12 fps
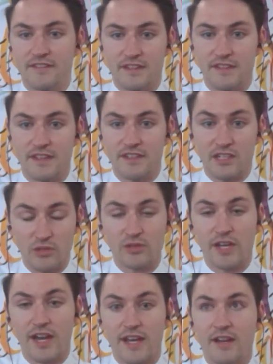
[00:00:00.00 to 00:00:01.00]
thing to
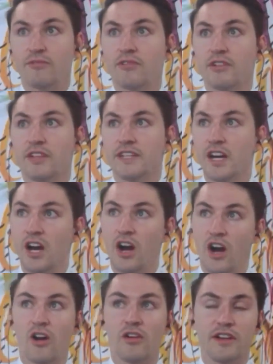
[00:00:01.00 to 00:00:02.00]
look at and really
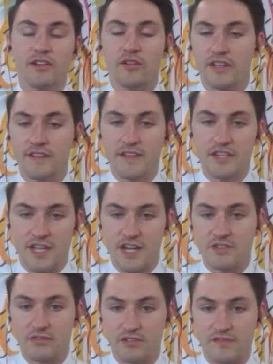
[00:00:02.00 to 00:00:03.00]
hone in on in the
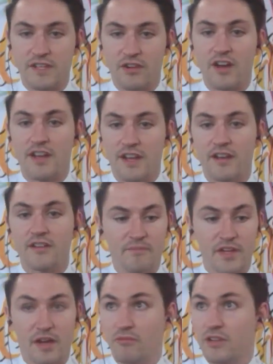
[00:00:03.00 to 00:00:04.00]
educational sphere right now.
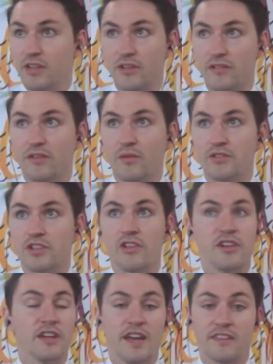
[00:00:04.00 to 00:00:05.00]
Yeah, I'm really looking forward to
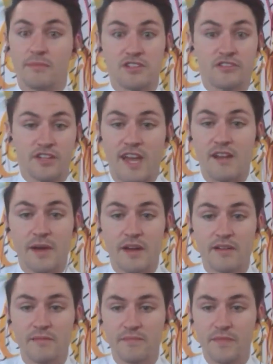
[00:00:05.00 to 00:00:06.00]
learning as much as I can about it,